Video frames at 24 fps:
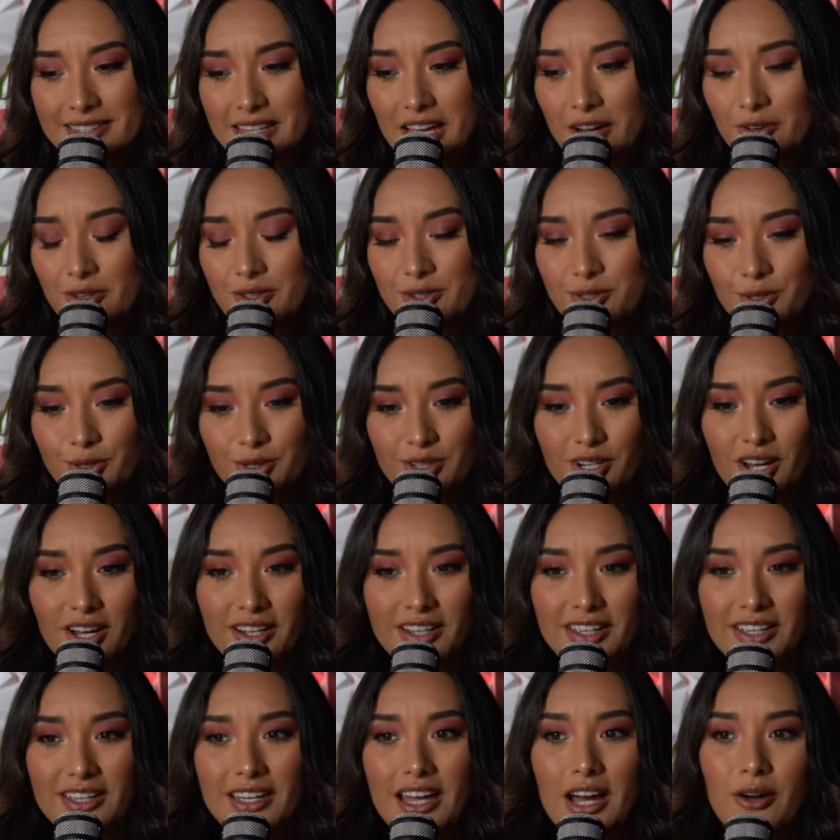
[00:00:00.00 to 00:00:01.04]
say I was door
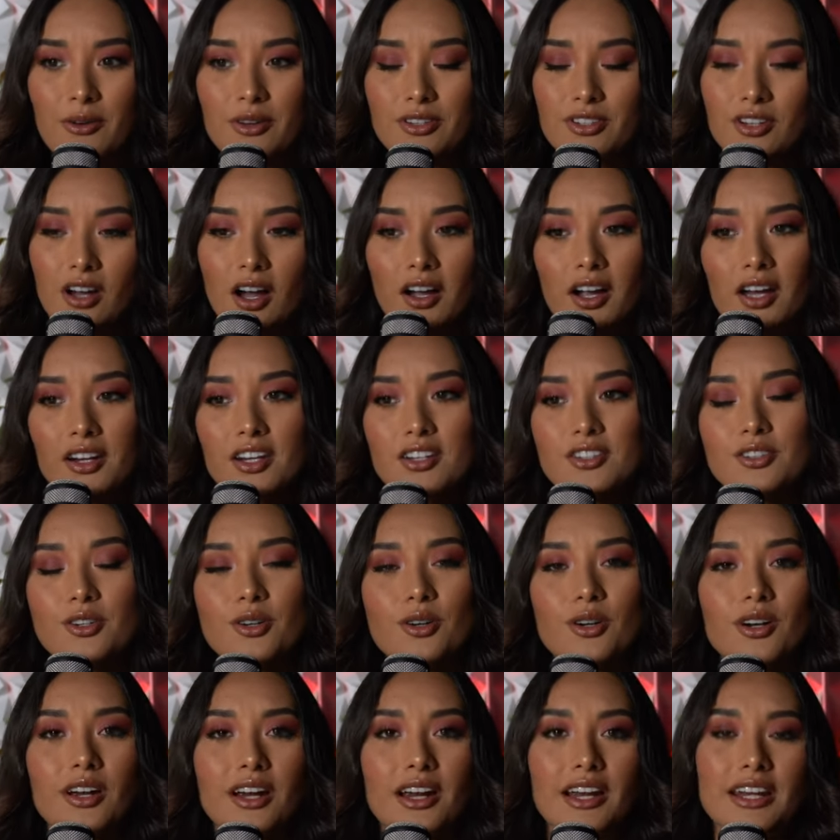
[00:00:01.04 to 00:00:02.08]
knocking, I would knock on a
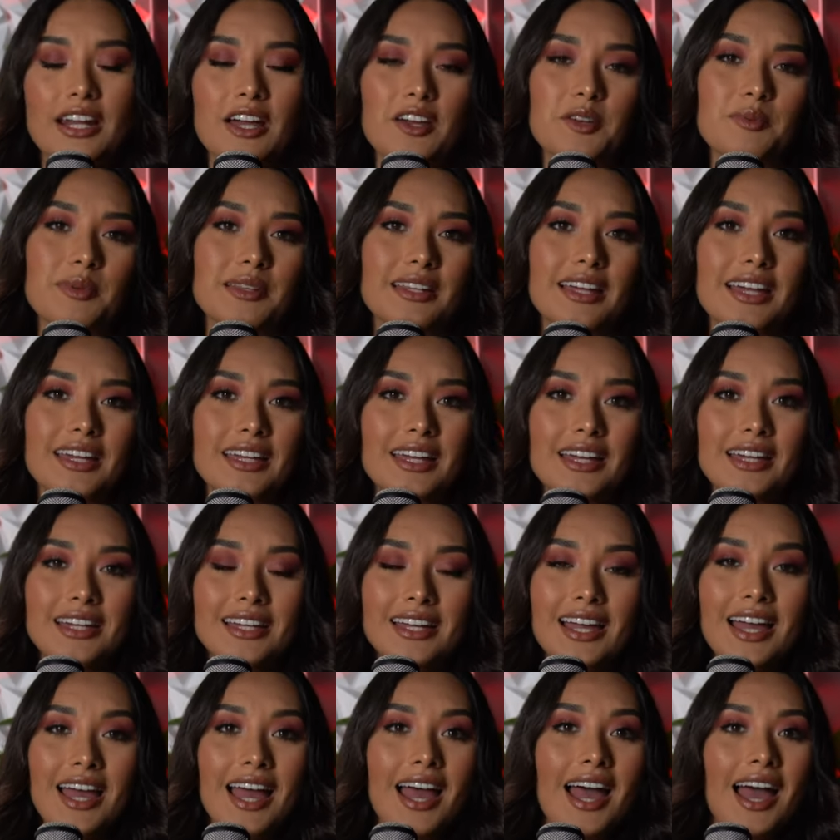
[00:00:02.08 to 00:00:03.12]
door and I'd be like,
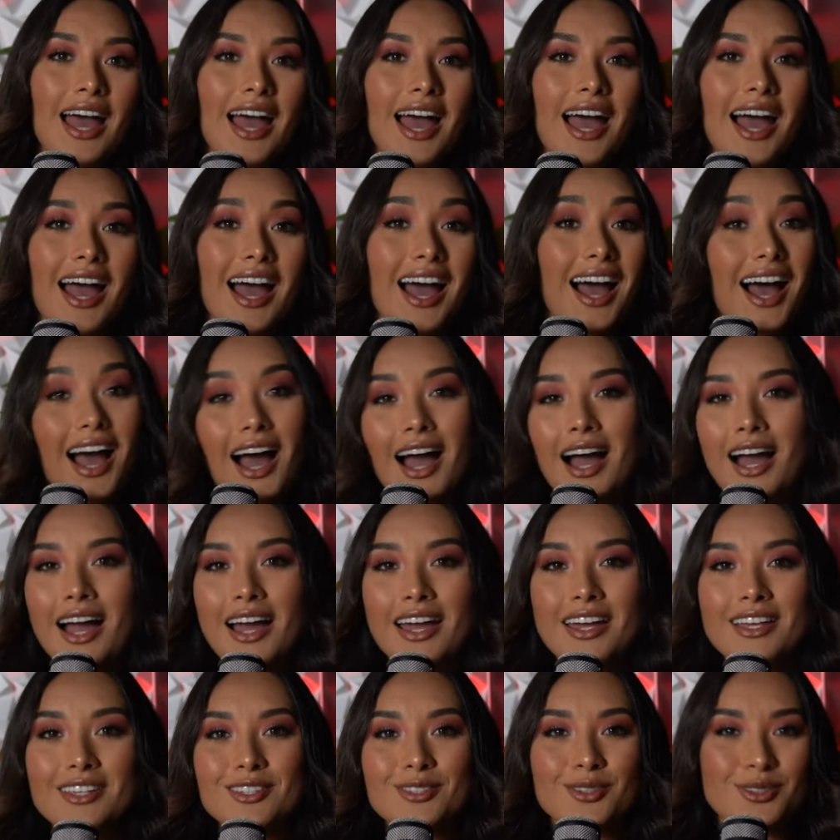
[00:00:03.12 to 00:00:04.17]

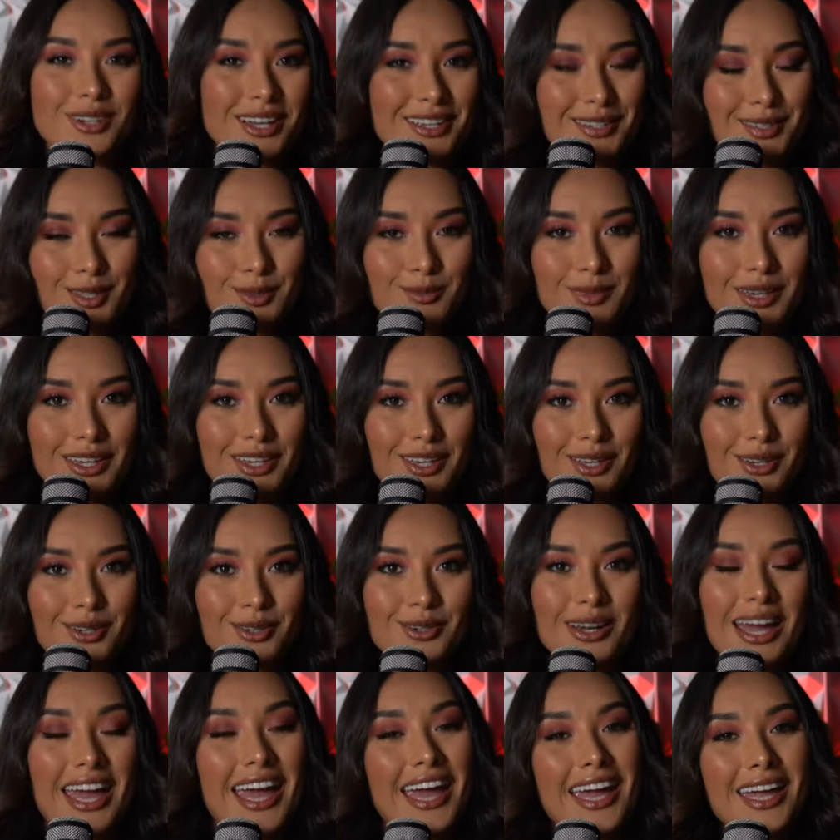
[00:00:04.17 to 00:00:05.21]
hi, so nice to meet
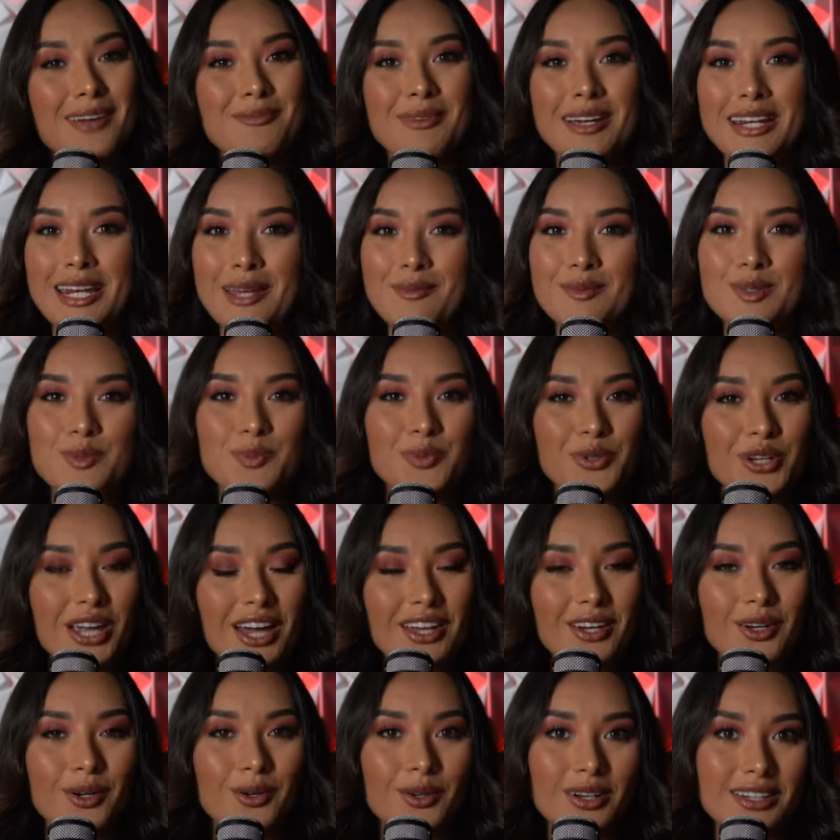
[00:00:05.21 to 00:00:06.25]
you. Hey, my name's
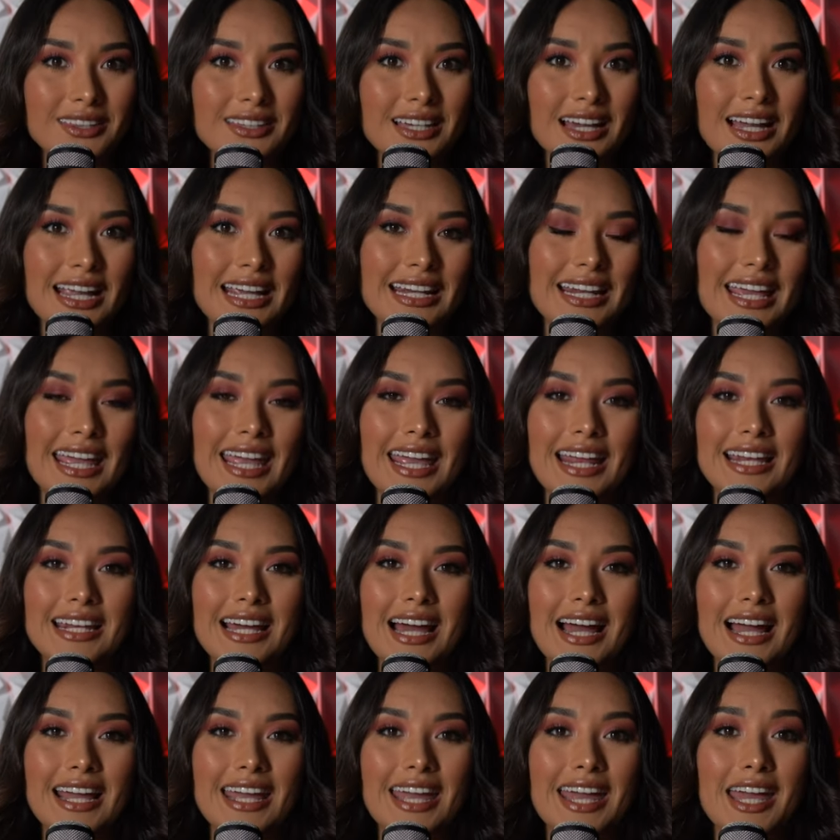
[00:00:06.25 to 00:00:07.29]
Brianna Orendain and
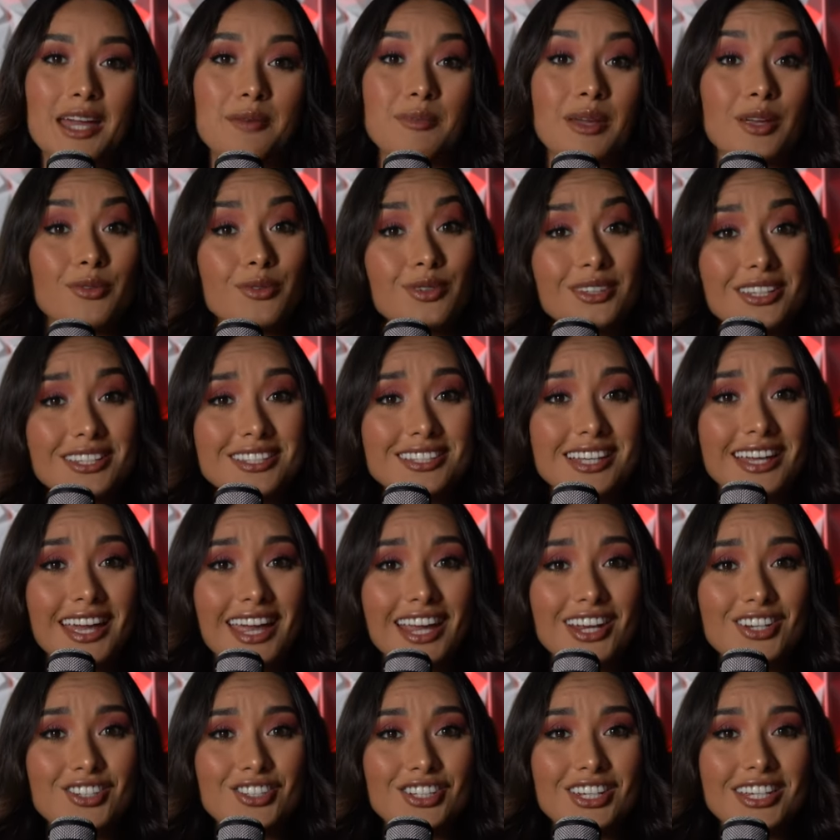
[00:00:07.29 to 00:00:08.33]
I am a real estate
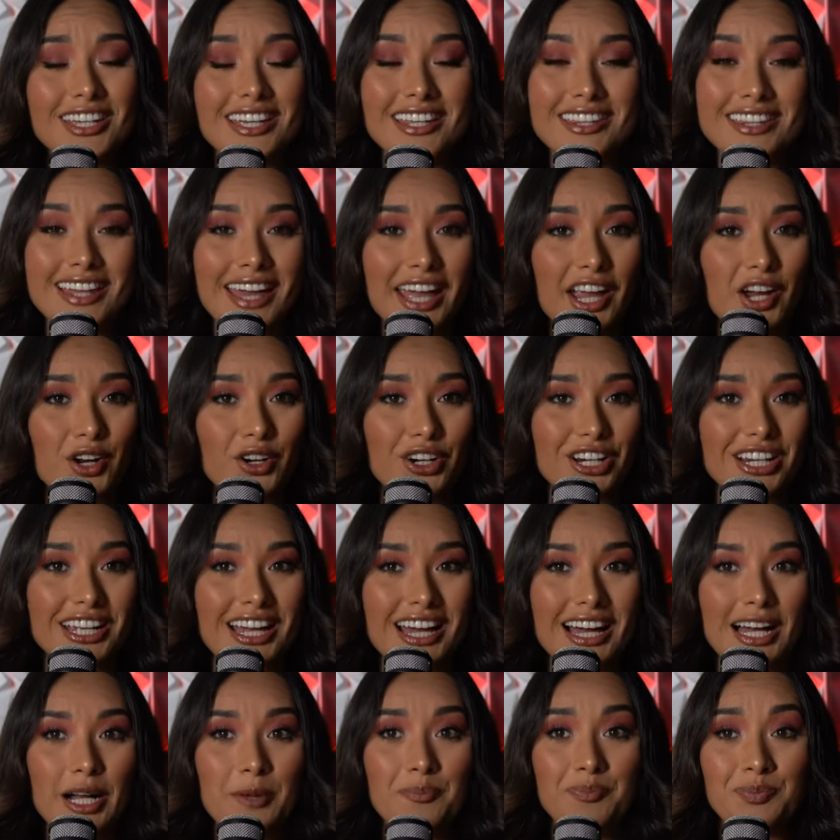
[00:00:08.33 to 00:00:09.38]
agent in the
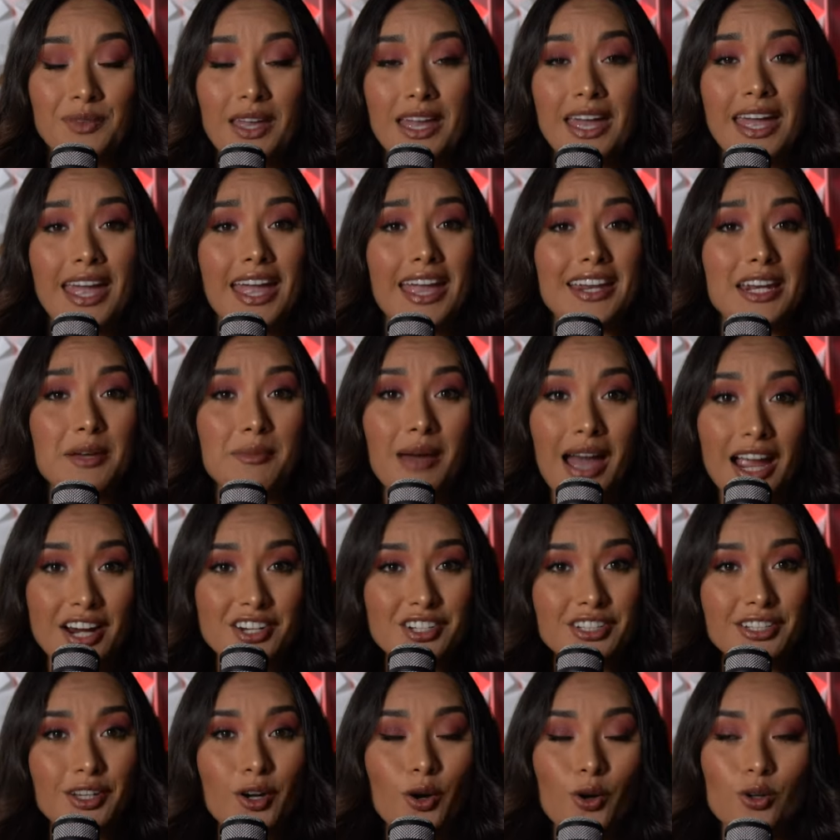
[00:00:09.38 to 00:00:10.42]
area. And I'm
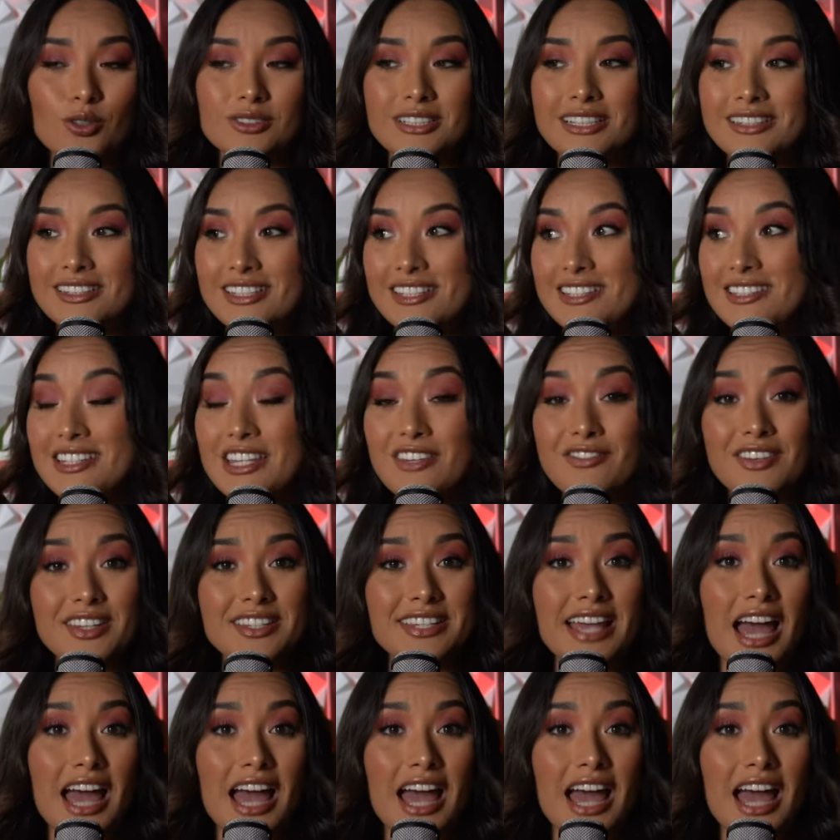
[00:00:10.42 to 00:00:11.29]
actually holding the Stevens